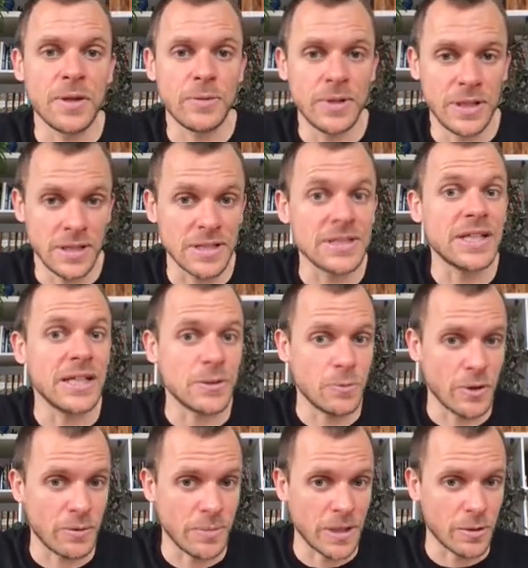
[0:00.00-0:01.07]
in this case
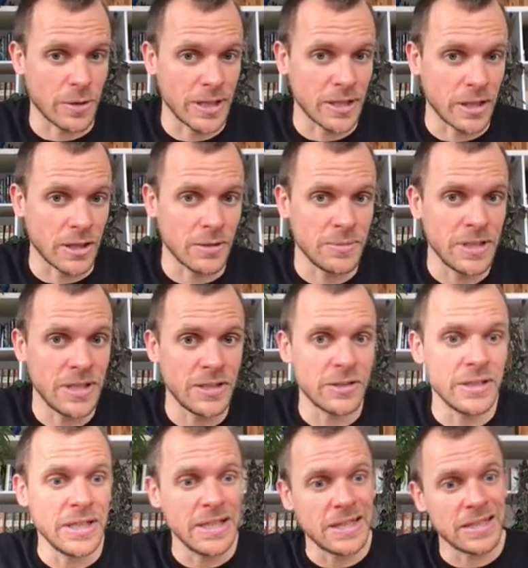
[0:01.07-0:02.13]
with my right arm
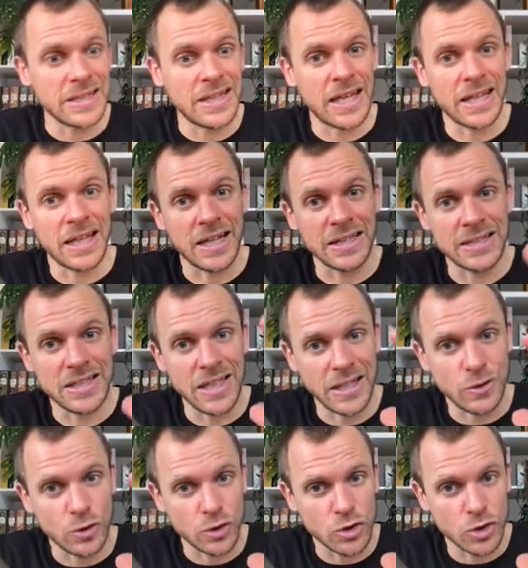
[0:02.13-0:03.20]
here, then I take
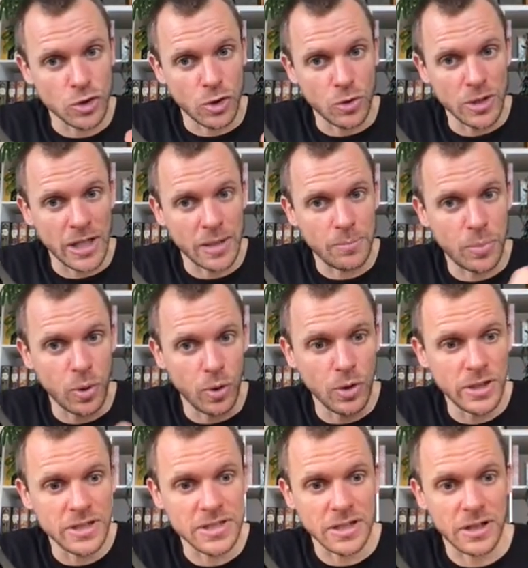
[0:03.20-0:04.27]
control, I pull
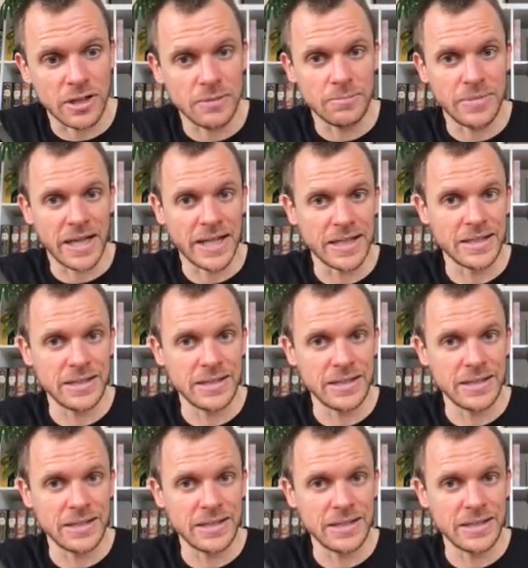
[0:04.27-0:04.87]
his arm back,